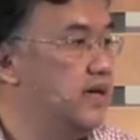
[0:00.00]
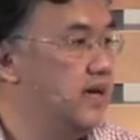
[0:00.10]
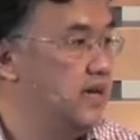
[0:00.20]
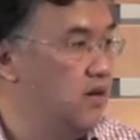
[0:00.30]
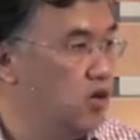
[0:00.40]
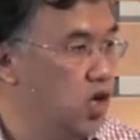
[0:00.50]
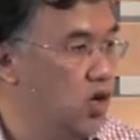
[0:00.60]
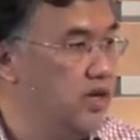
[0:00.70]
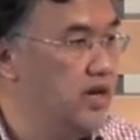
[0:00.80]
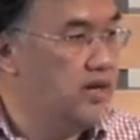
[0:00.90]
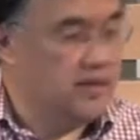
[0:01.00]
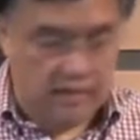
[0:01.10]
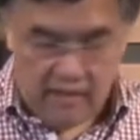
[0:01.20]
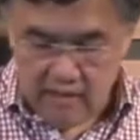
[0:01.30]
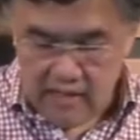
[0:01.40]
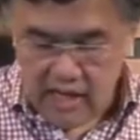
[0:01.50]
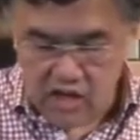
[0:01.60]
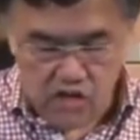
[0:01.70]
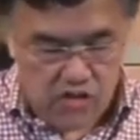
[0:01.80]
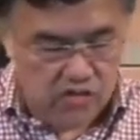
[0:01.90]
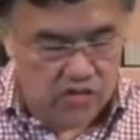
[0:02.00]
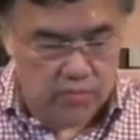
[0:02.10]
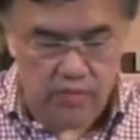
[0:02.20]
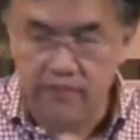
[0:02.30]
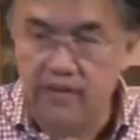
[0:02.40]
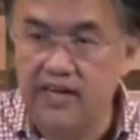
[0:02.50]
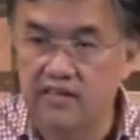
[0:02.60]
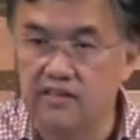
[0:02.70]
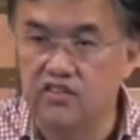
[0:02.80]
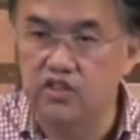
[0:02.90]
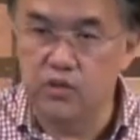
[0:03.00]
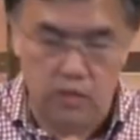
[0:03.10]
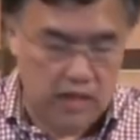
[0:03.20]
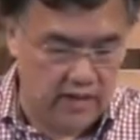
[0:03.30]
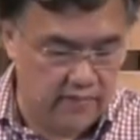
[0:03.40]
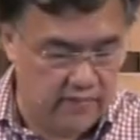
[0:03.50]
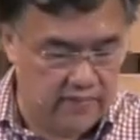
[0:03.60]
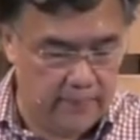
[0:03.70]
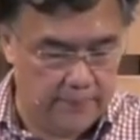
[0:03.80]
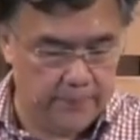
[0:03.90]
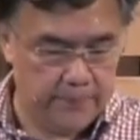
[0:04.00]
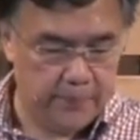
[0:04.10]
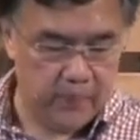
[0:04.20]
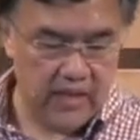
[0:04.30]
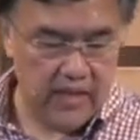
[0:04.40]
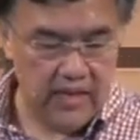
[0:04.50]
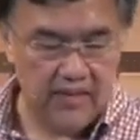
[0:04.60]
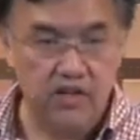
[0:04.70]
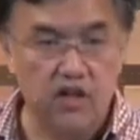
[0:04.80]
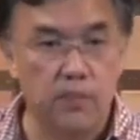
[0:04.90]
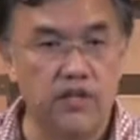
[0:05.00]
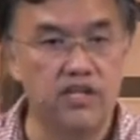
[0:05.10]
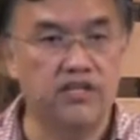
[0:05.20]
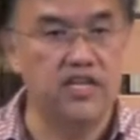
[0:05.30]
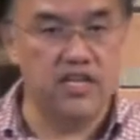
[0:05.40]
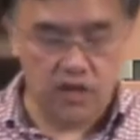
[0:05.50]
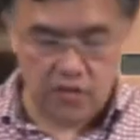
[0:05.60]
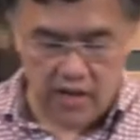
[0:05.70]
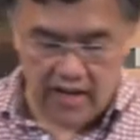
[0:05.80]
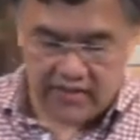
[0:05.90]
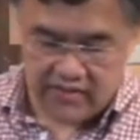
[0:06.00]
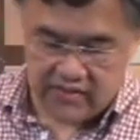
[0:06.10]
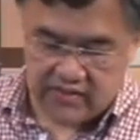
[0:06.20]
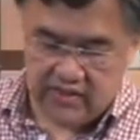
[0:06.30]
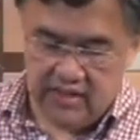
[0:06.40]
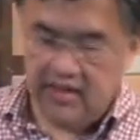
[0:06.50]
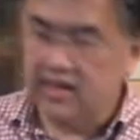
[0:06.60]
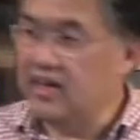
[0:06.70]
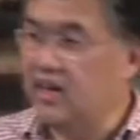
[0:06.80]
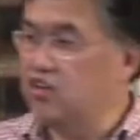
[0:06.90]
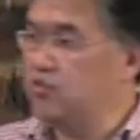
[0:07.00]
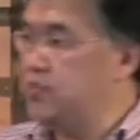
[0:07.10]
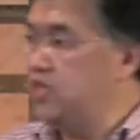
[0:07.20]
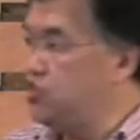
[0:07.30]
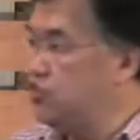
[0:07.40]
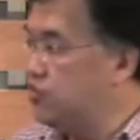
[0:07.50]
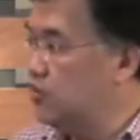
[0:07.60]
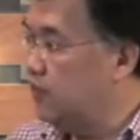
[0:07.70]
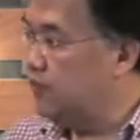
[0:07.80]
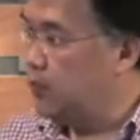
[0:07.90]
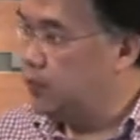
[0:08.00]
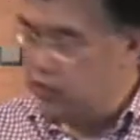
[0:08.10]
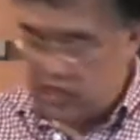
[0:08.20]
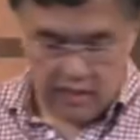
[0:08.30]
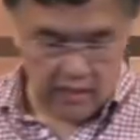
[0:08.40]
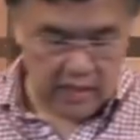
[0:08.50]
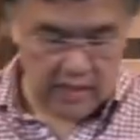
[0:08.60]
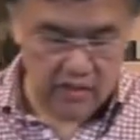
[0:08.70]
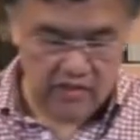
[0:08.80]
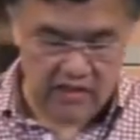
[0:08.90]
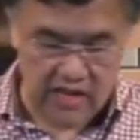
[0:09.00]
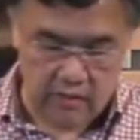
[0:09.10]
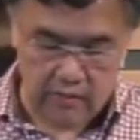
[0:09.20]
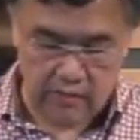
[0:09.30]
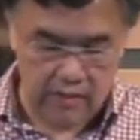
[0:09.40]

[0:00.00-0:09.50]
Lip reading: and our conduct and our actions reflect this new life. As the community in Christ, our speech is not for putting others down,